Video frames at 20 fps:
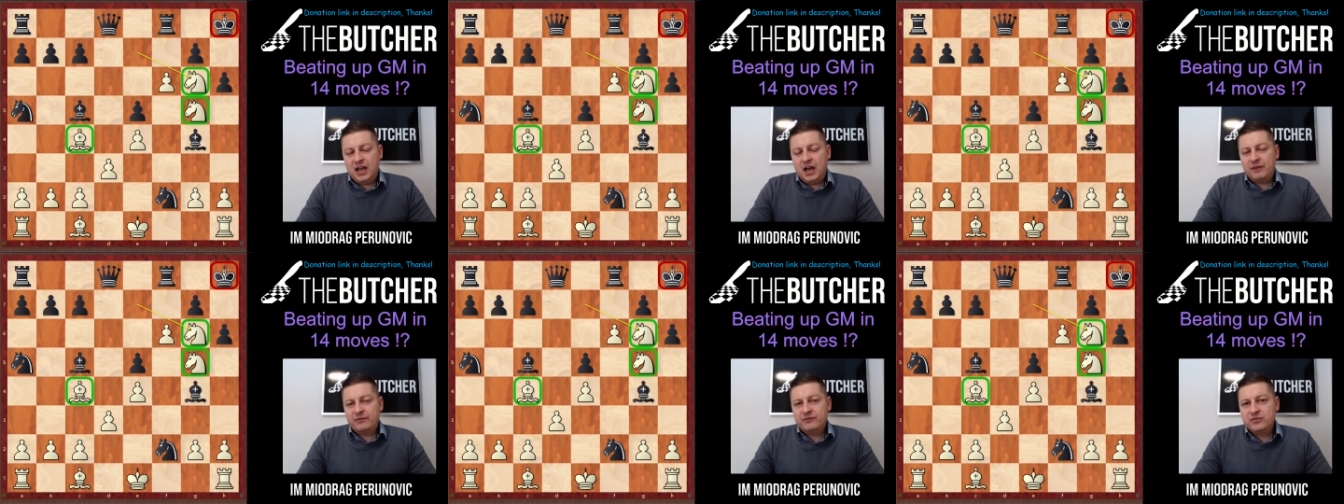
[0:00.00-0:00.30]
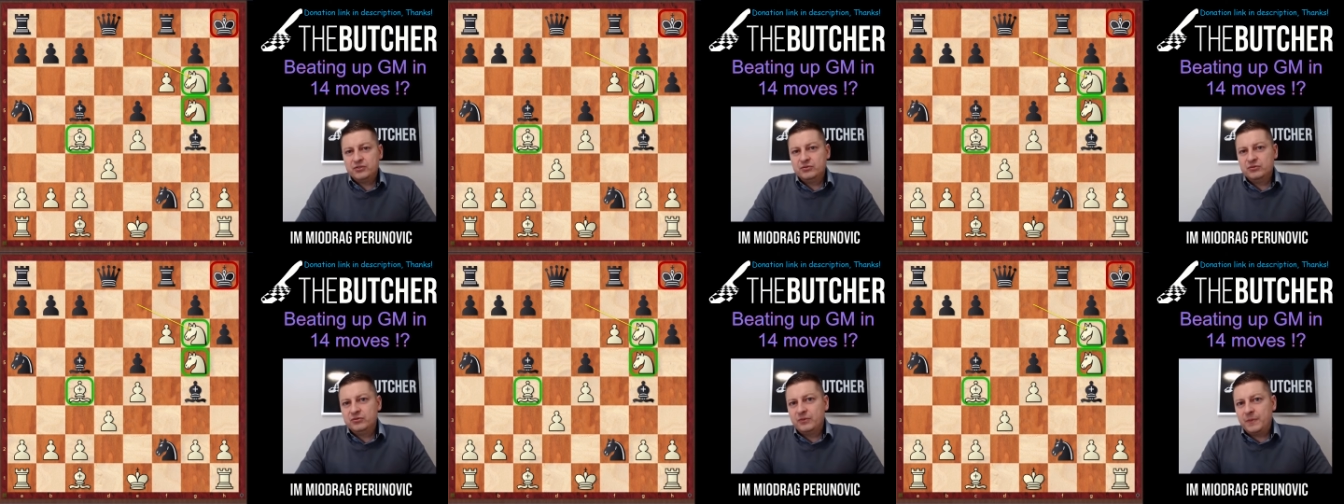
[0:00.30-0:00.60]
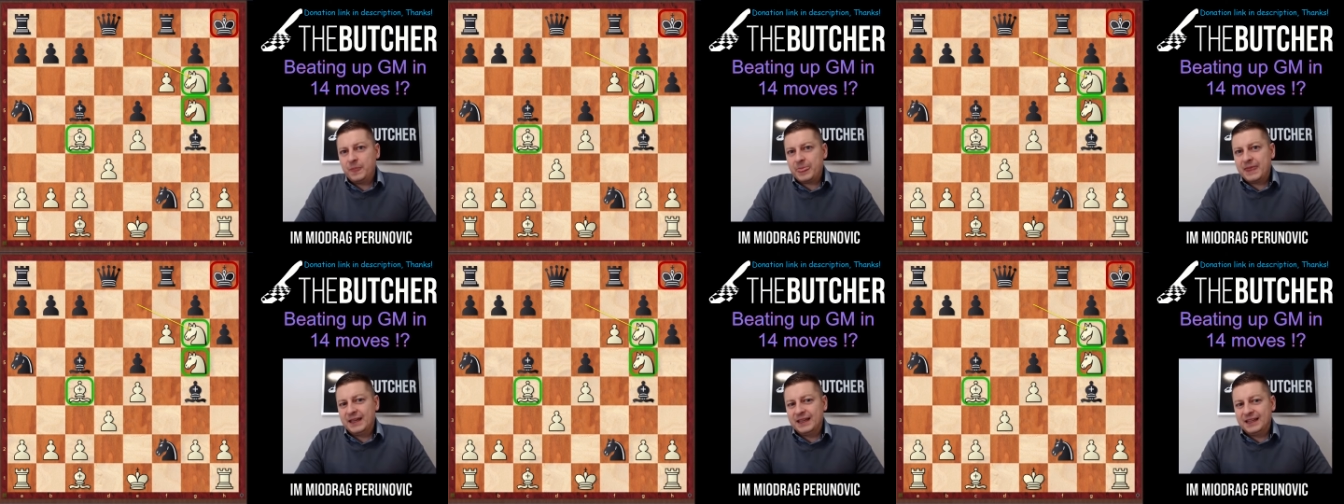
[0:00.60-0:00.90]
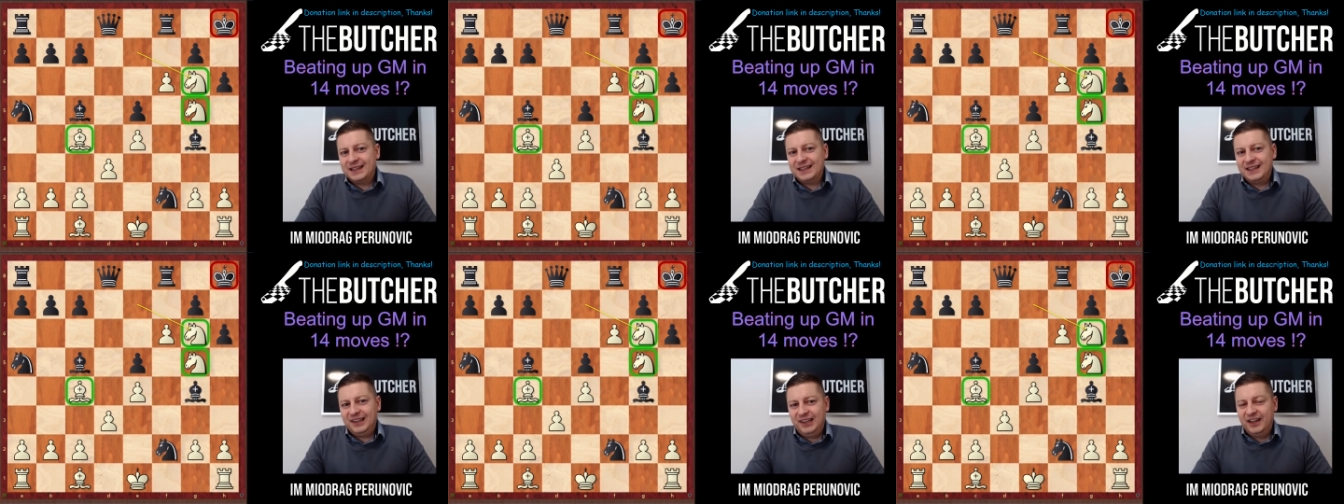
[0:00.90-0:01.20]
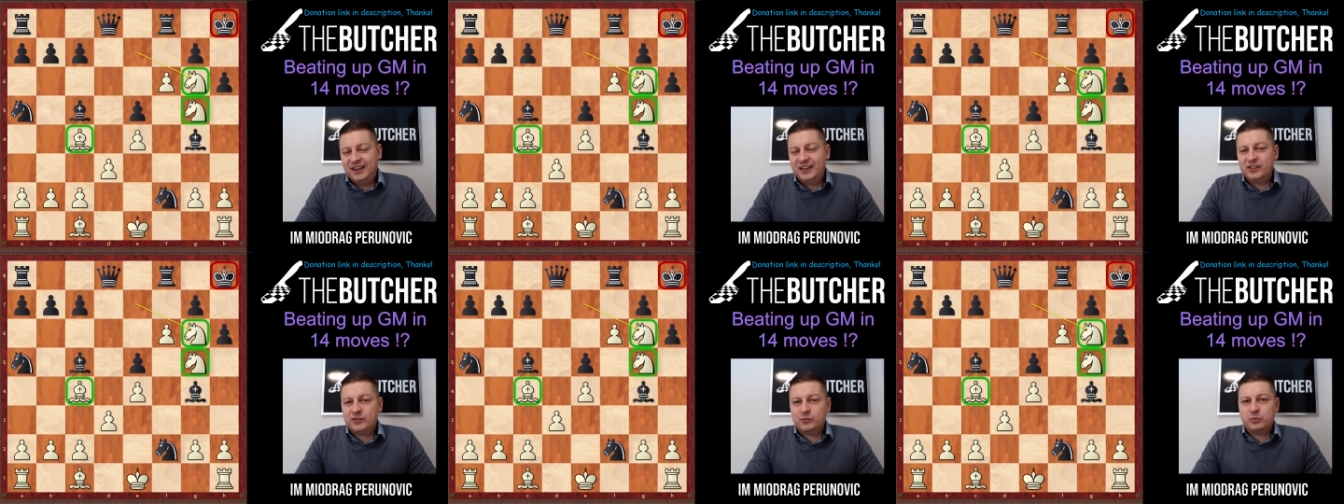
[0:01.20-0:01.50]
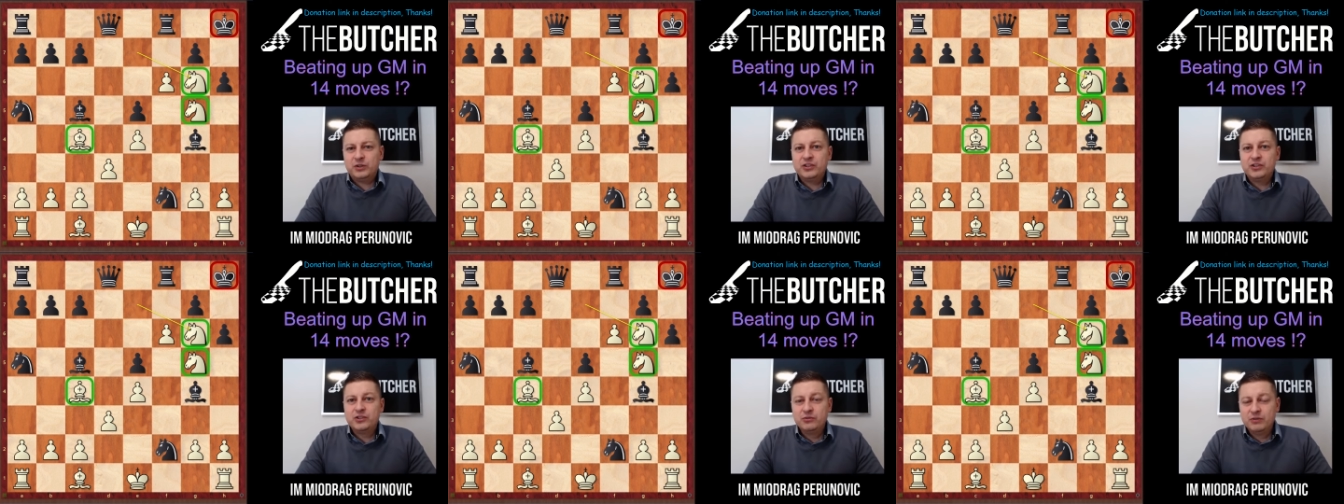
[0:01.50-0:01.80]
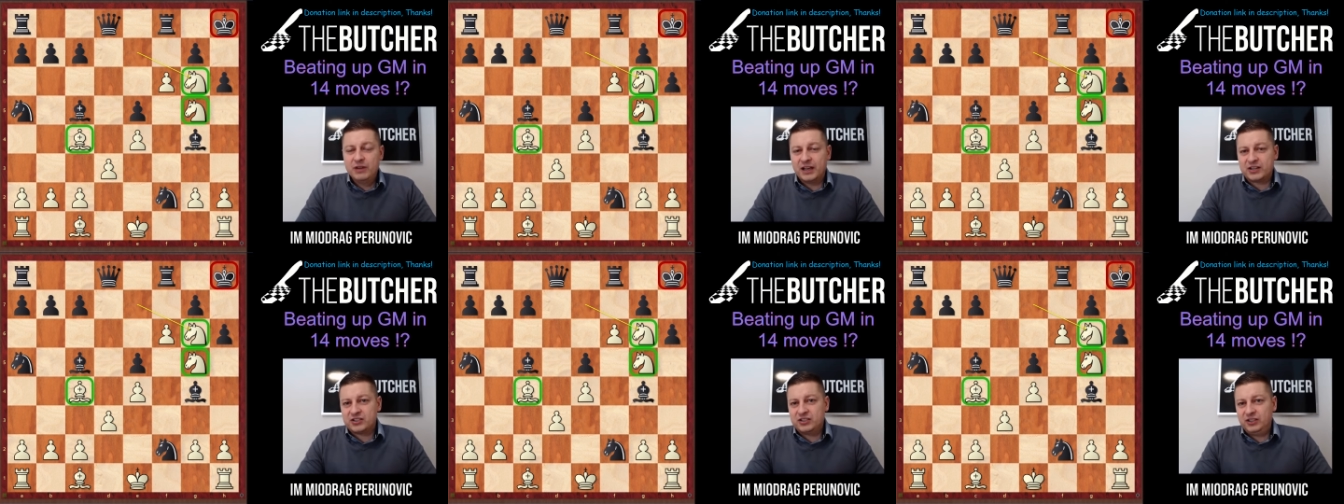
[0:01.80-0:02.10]
of view, uh, lines where
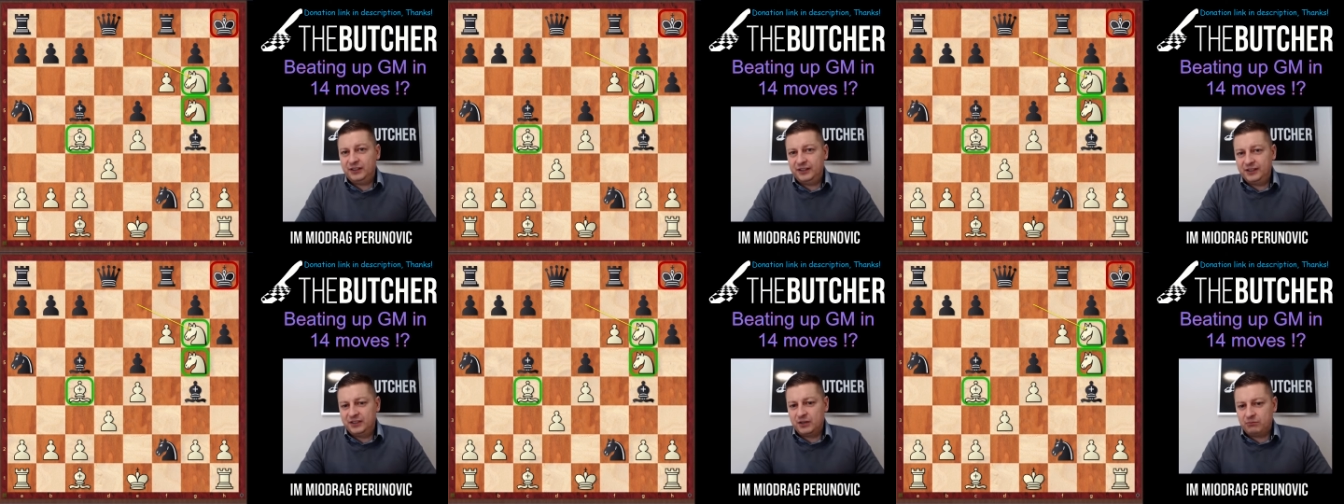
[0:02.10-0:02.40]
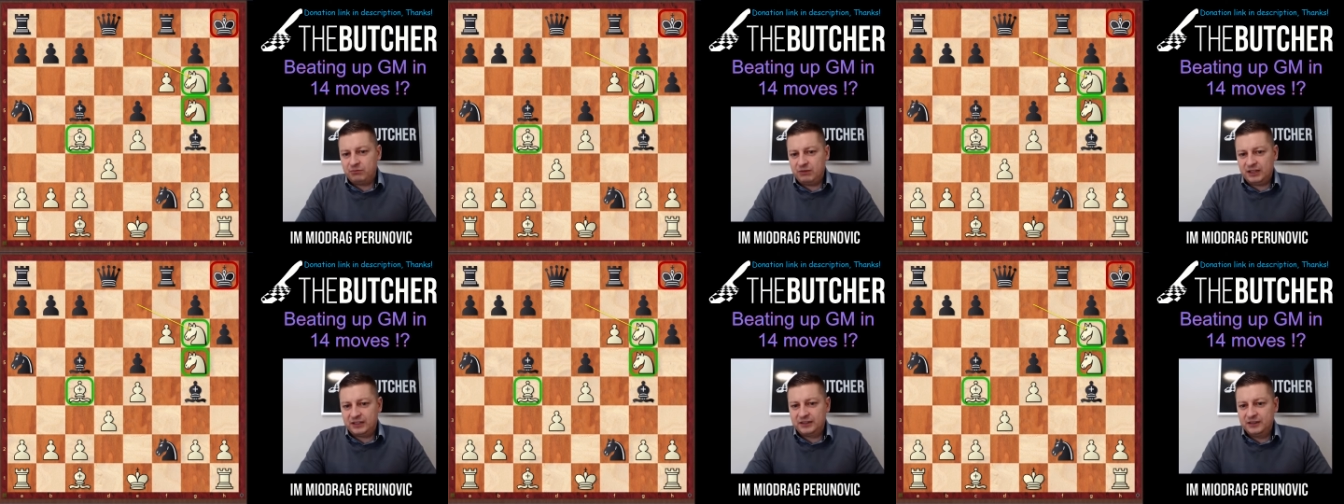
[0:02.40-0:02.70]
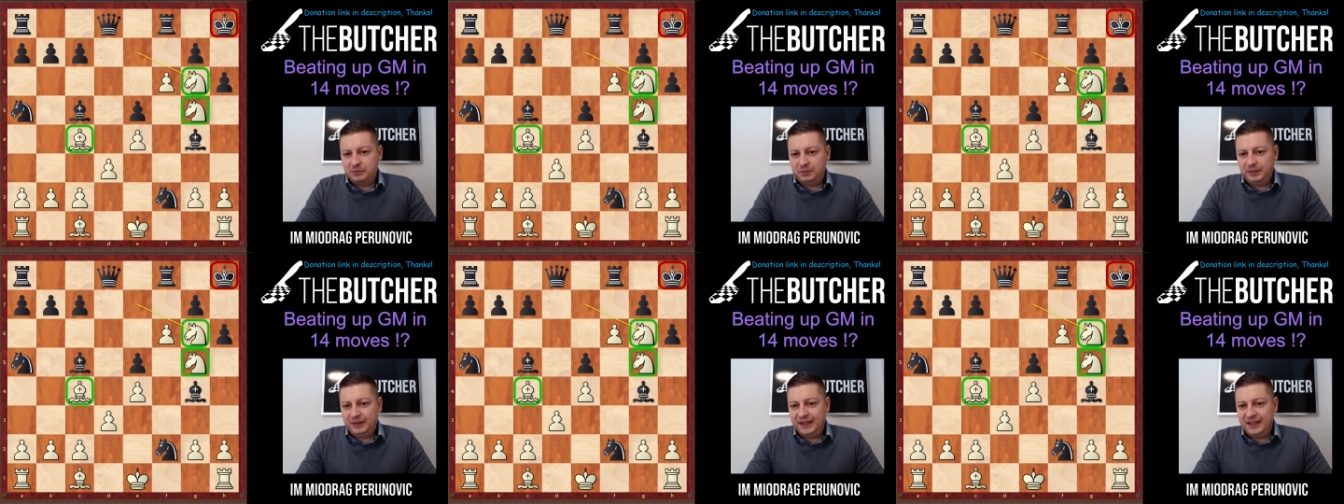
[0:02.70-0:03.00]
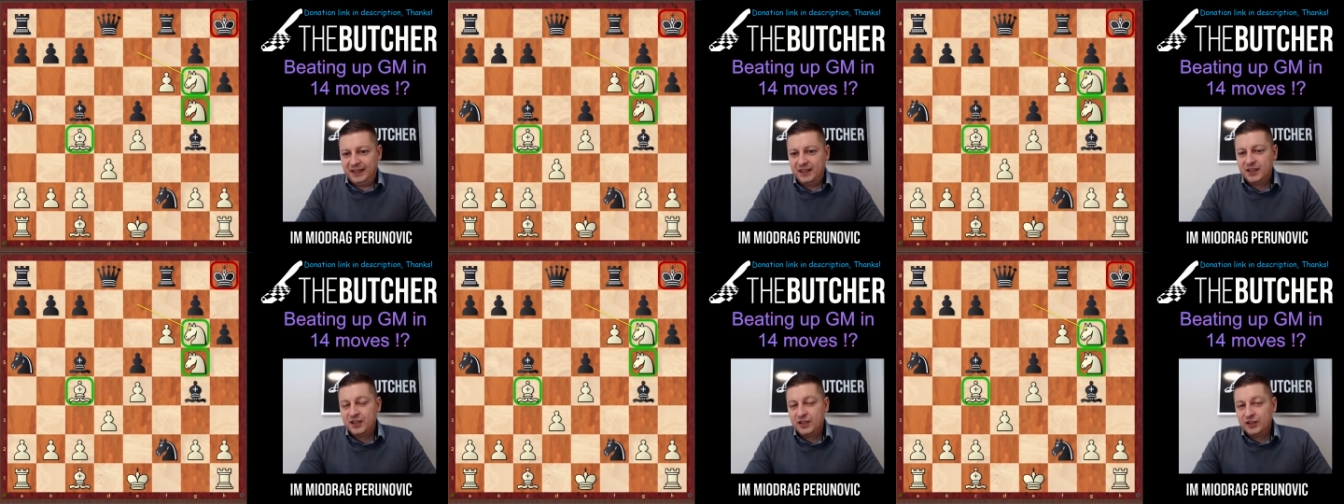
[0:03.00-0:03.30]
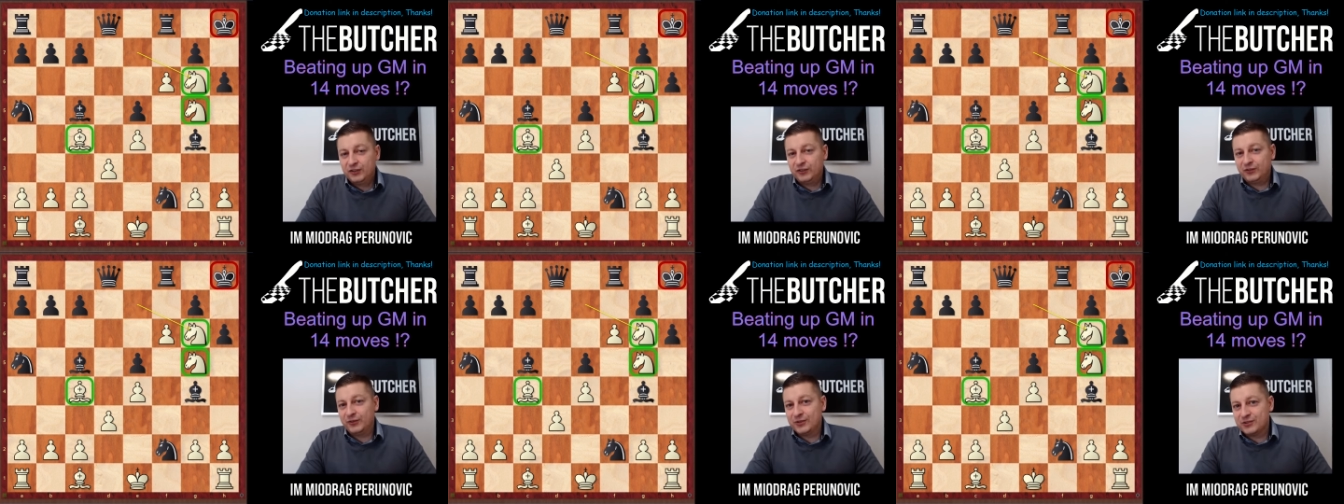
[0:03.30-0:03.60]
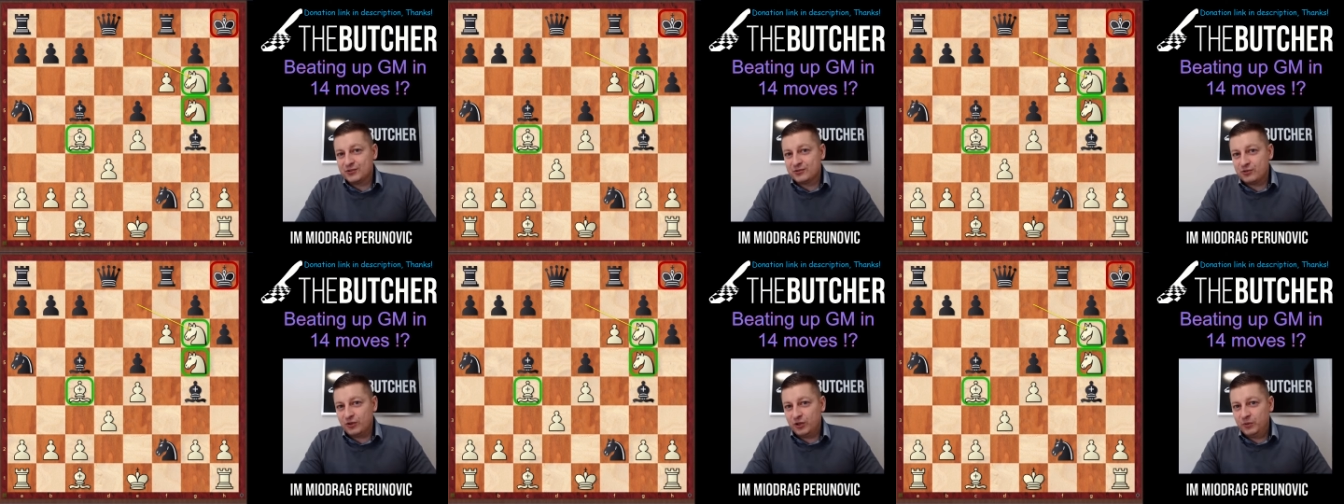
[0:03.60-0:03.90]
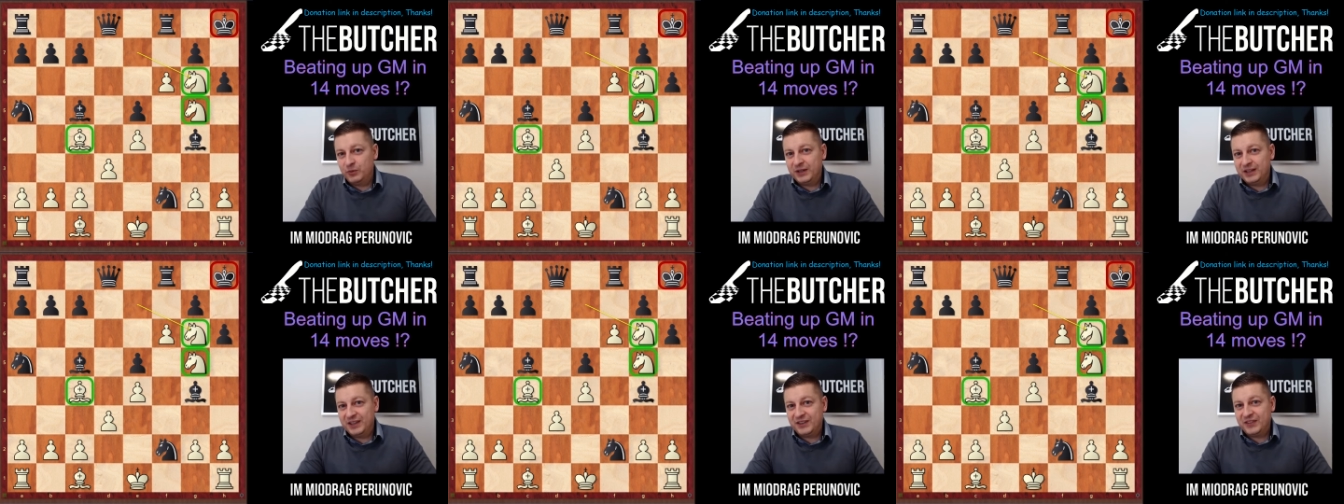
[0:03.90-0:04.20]
you actually direct the play. So
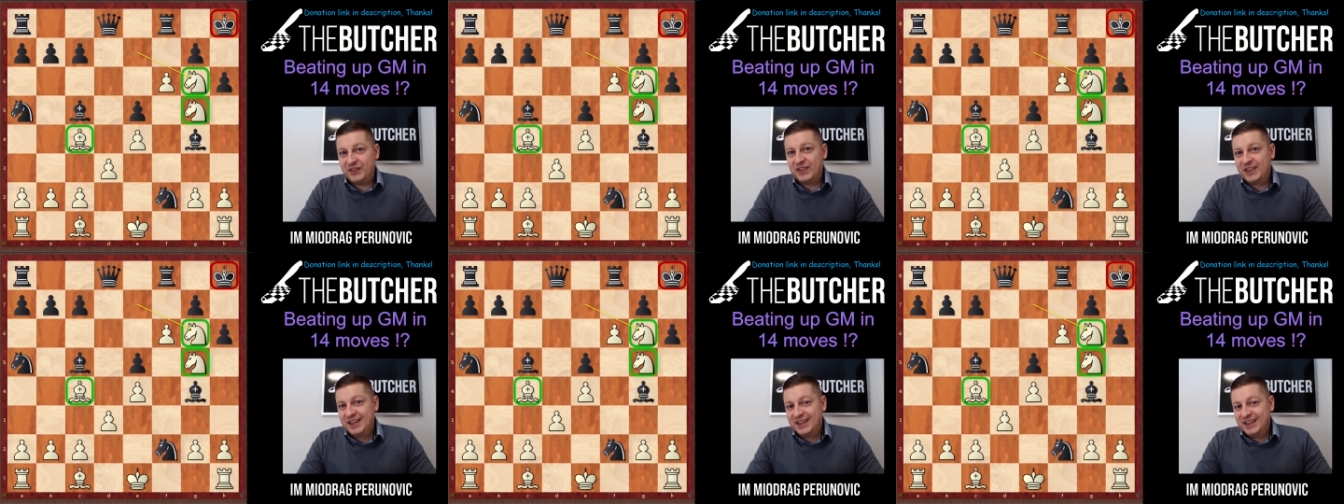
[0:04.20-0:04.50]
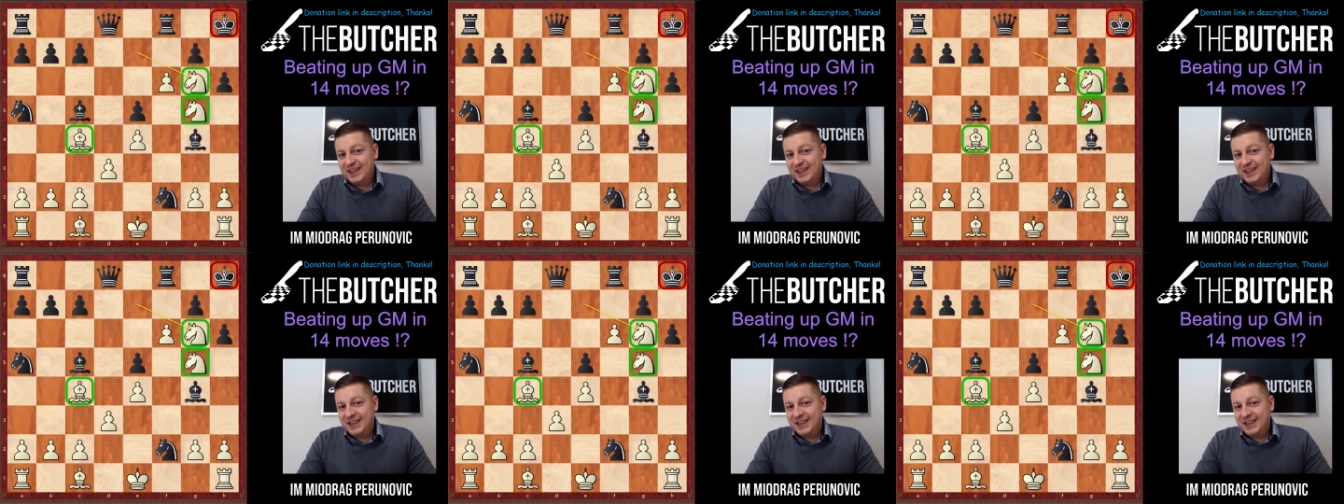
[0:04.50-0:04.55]
enjoy with it.